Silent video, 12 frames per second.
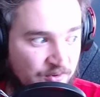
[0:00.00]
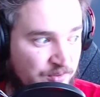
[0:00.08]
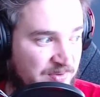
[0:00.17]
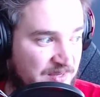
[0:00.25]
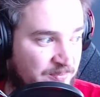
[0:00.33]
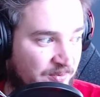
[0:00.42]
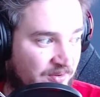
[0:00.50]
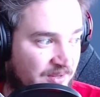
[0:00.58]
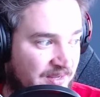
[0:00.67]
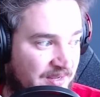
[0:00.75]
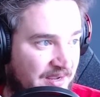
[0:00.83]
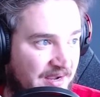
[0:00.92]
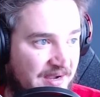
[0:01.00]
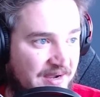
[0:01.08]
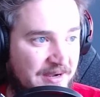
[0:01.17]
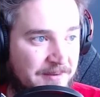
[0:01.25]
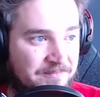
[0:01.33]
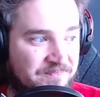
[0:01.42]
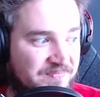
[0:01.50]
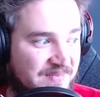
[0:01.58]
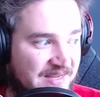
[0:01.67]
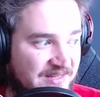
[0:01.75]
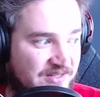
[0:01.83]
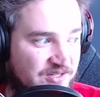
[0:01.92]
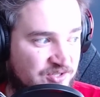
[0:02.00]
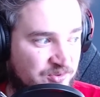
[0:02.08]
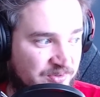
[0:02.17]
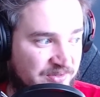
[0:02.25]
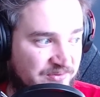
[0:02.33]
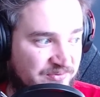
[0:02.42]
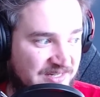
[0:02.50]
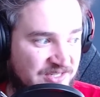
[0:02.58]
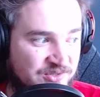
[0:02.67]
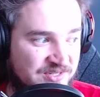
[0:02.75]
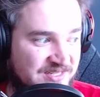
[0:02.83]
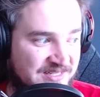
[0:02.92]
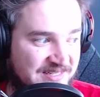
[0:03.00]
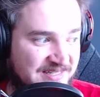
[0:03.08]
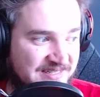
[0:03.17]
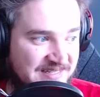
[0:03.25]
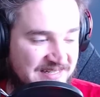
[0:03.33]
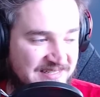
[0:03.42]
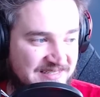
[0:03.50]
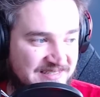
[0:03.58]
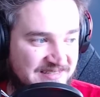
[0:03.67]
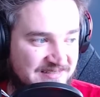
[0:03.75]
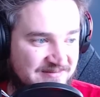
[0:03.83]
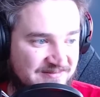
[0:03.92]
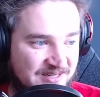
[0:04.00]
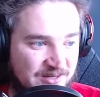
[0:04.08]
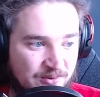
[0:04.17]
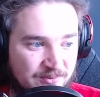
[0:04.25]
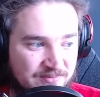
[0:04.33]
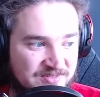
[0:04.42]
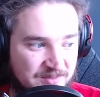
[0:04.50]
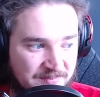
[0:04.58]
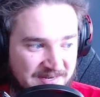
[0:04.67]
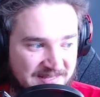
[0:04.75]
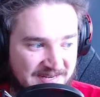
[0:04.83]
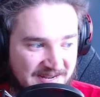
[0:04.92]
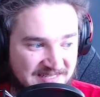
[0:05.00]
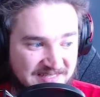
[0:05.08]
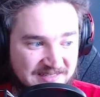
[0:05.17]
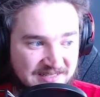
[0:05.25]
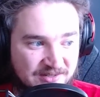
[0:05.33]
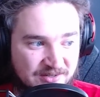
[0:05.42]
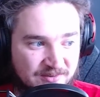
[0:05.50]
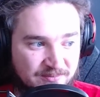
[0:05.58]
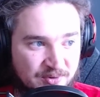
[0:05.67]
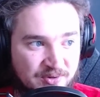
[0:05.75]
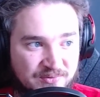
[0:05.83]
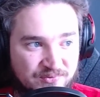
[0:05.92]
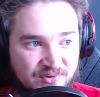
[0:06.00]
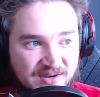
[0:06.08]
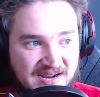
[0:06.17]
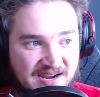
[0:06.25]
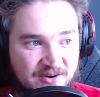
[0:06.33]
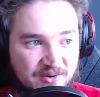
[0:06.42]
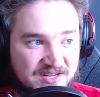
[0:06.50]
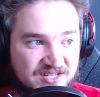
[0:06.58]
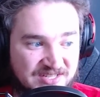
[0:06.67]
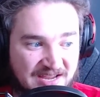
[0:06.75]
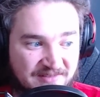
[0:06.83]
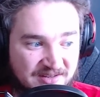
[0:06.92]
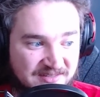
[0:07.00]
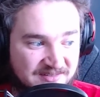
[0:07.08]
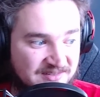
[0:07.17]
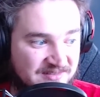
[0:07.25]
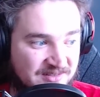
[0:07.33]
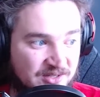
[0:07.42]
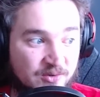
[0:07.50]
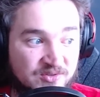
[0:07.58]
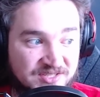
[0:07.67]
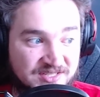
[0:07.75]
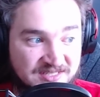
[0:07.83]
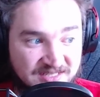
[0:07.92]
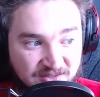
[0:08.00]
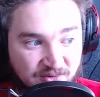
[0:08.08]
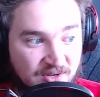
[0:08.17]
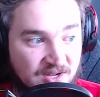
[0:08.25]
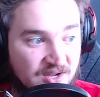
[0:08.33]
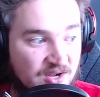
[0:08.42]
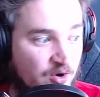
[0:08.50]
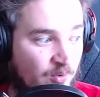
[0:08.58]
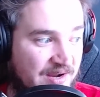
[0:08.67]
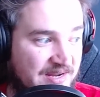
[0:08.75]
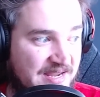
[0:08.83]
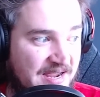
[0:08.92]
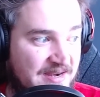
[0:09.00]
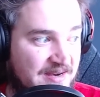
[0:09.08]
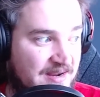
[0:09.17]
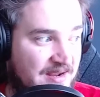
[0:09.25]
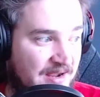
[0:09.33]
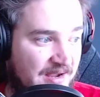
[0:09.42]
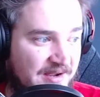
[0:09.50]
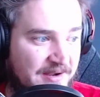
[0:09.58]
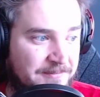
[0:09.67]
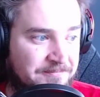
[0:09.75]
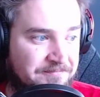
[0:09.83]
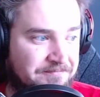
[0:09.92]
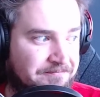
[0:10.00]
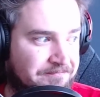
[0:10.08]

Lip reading: with people, and they're sort of interested in somebody that hasn't either broken free yet or they just haven't closed the deal quite yet. But